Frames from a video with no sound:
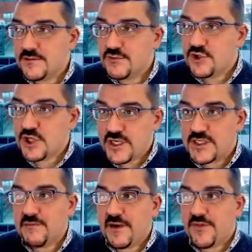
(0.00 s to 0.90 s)
just
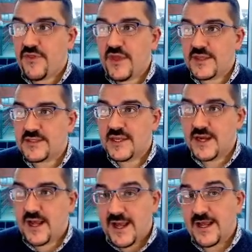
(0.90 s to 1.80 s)
about the things that
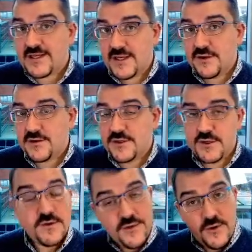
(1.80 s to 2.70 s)
I tell you to
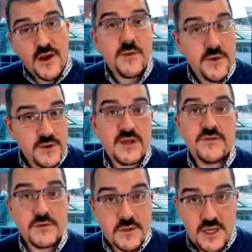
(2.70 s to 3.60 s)
do, though I will give
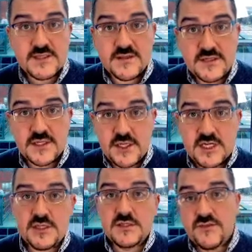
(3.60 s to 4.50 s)
you lots of
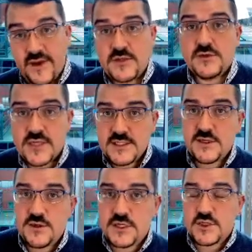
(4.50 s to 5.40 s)
suggestions of exercises
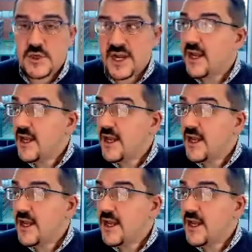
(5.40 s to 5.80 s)
you can try.